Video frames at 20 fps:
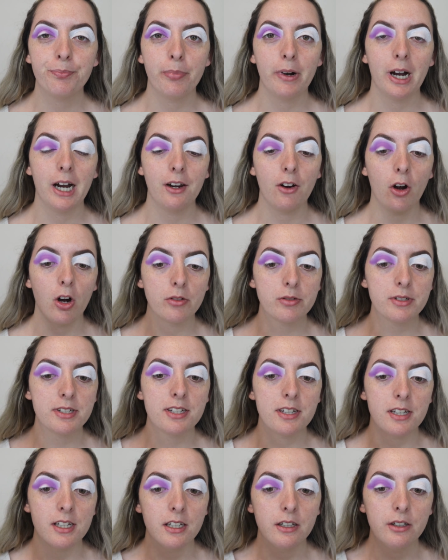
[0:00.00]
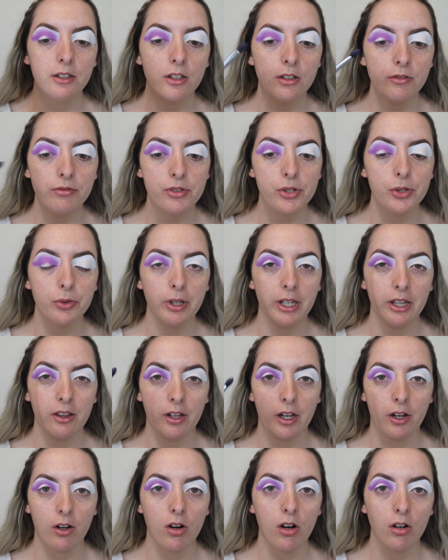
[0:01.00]
but I was thinking of doing
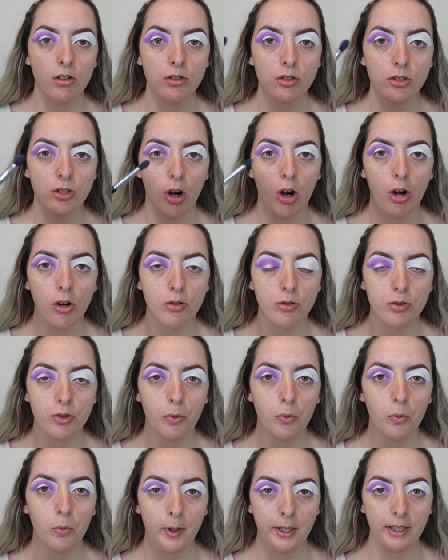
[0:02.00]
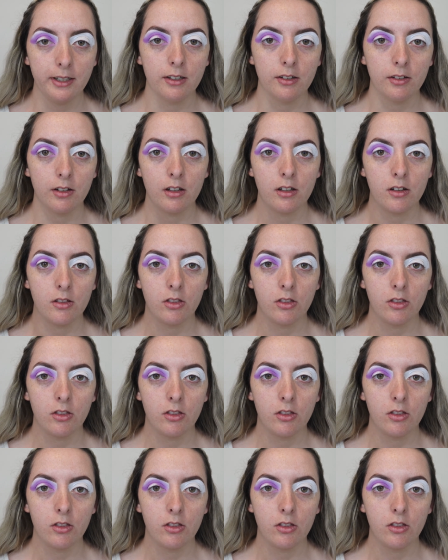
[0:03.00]
like a gold wing